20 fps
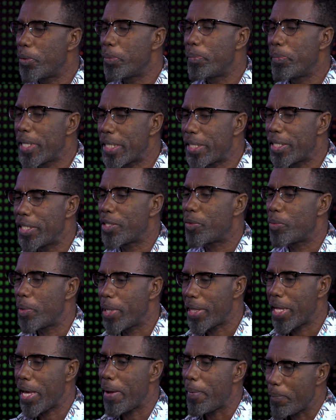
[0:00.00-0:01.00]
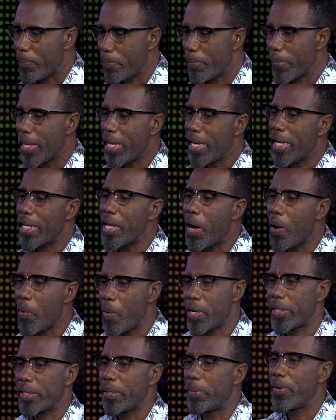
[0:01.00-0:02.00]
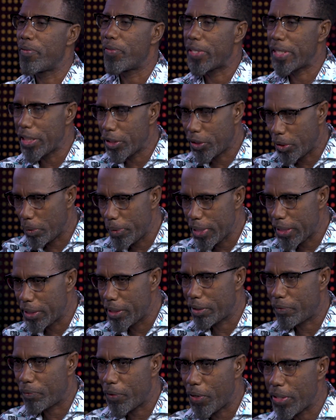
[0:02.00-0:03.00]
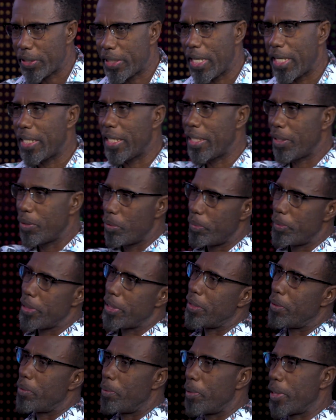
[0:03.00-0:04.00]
do business with them. In other words, they have to teach you business first and then do business.